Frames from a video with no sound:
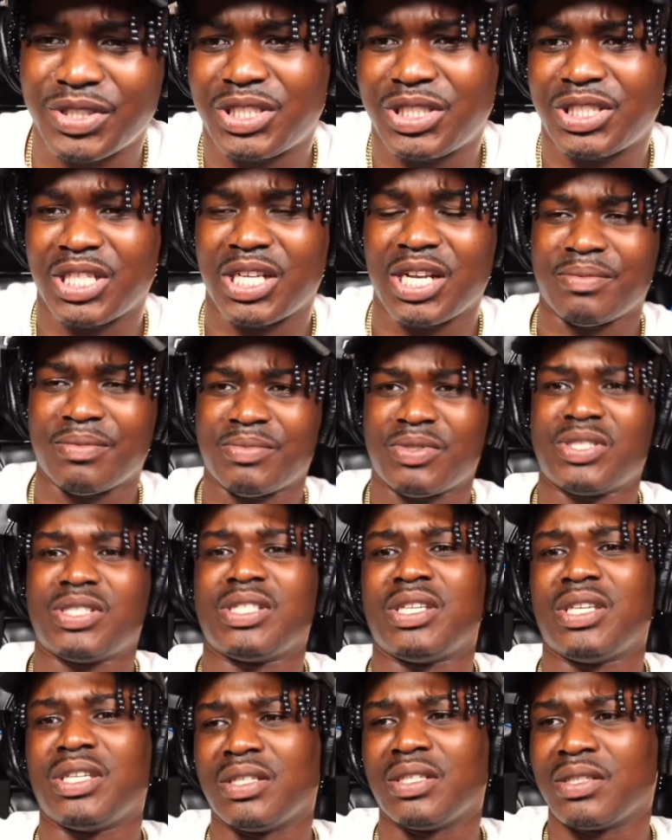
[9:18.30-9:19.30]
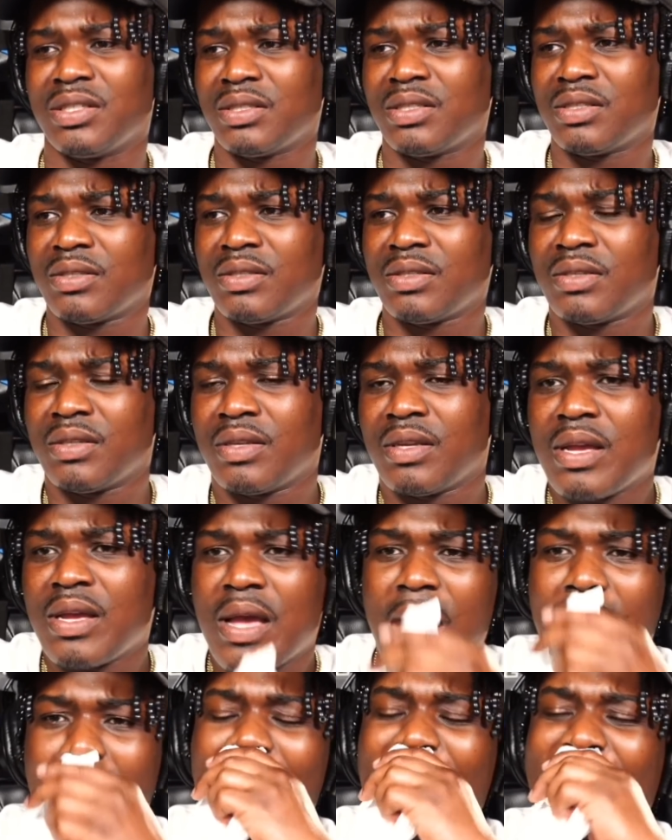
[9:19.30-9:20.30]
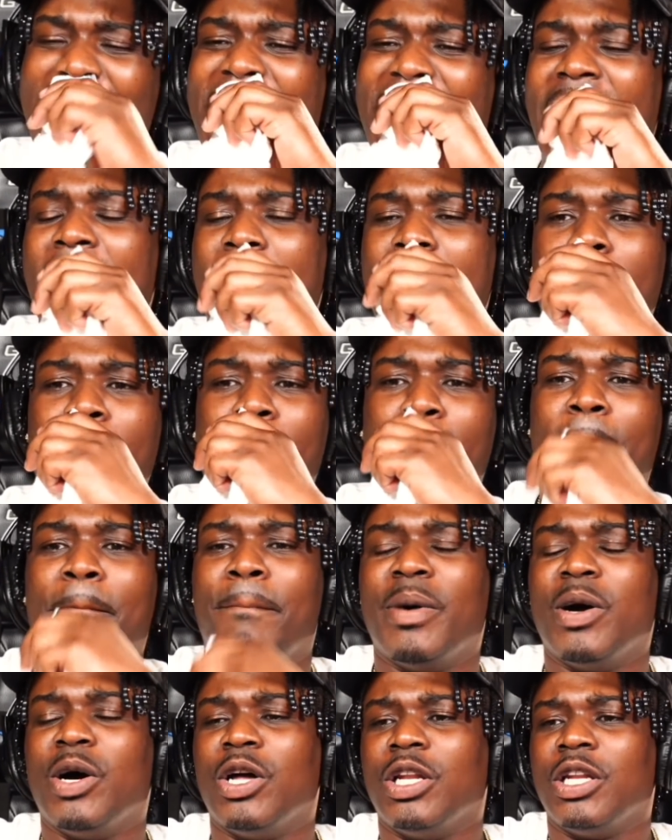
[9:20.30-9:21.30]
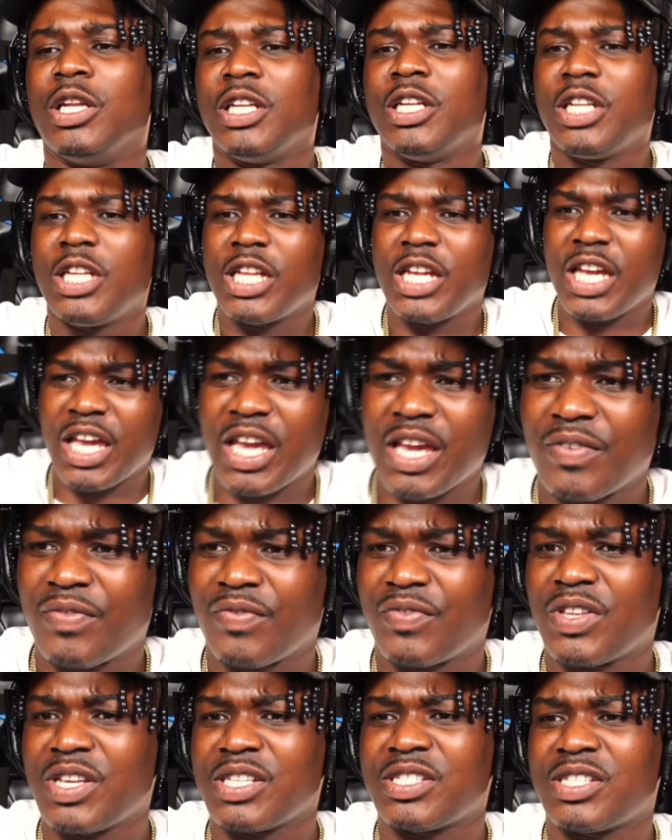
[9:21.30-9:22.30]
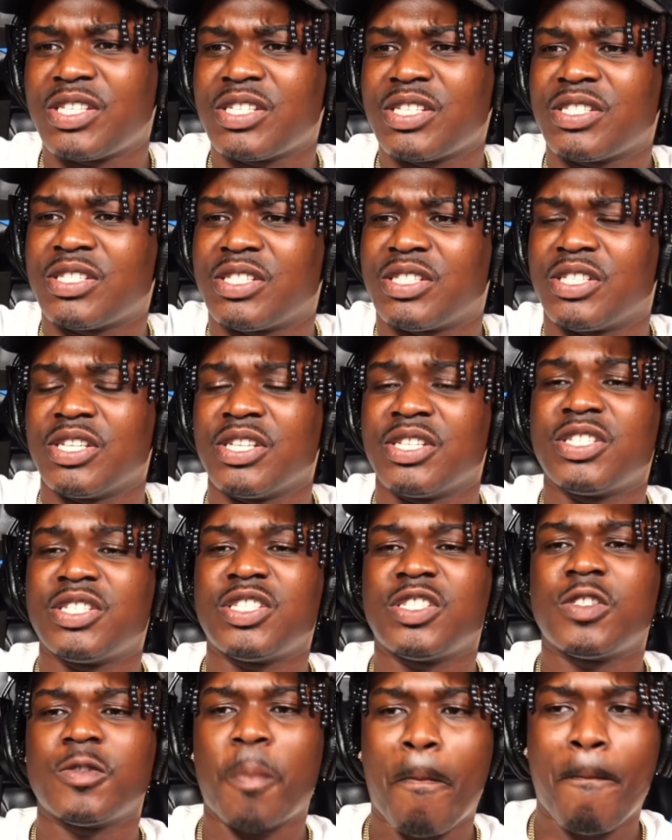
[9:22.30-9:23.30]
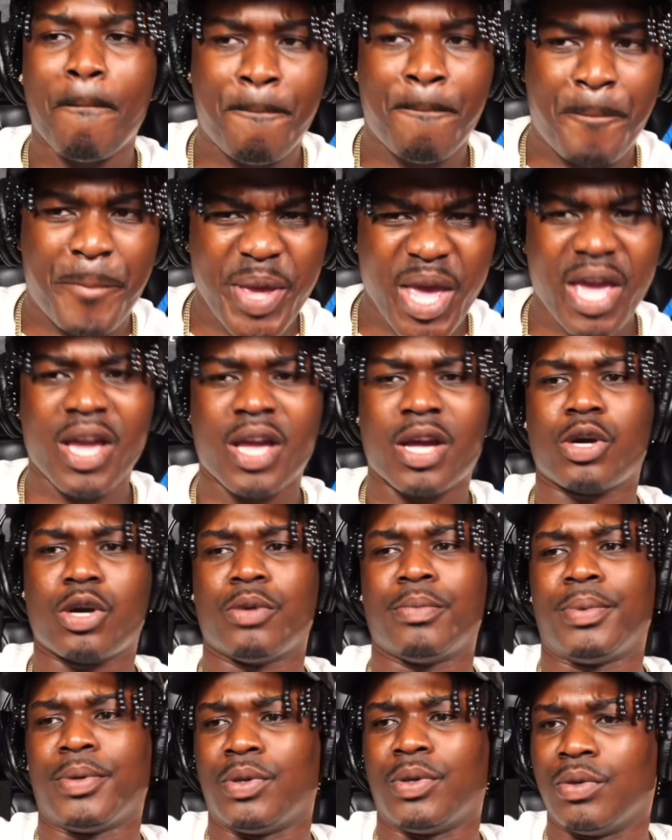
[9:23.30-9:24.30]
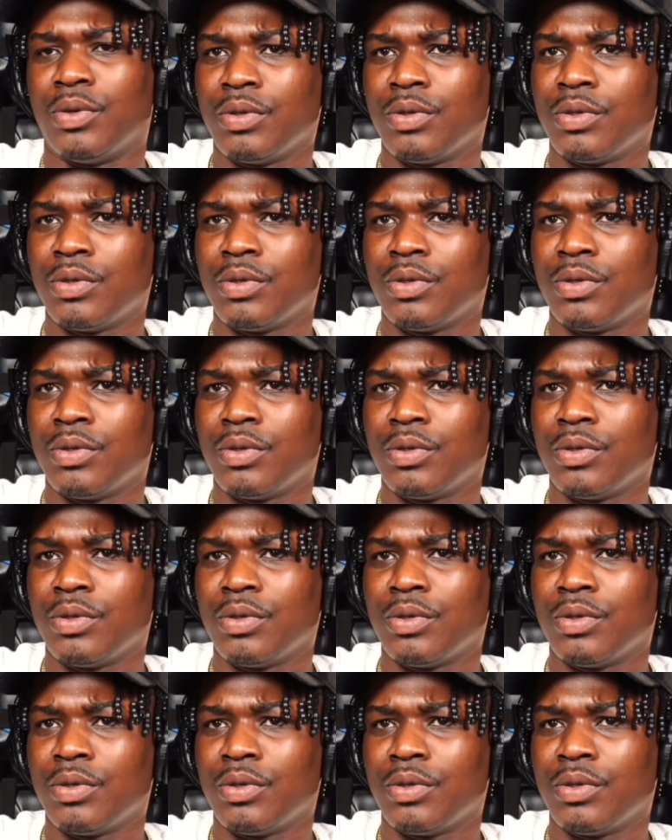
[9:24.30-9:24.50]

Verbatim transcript: shit I'm seeing. I can't believe this is despicable.